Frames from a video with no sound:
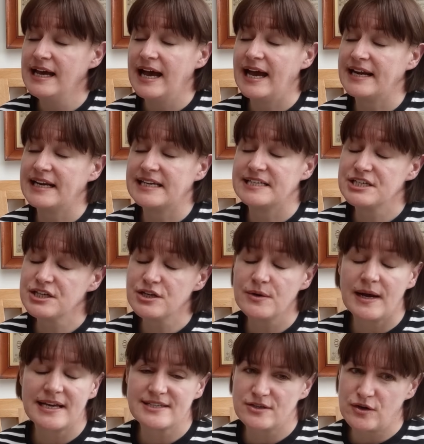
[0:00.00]
And I do,
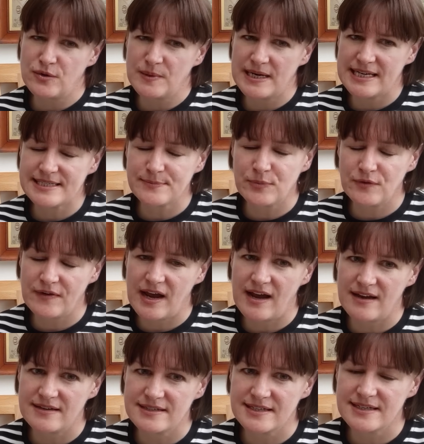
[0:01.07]
as always,
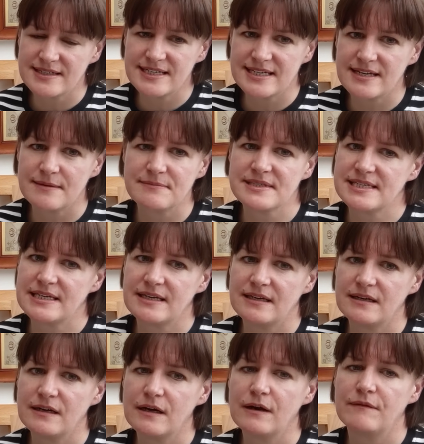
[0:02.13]
provide a
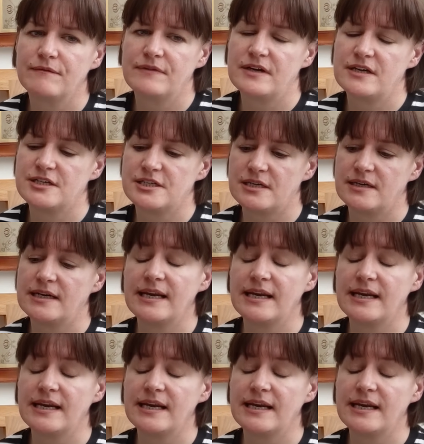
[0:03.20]
DMC conversion.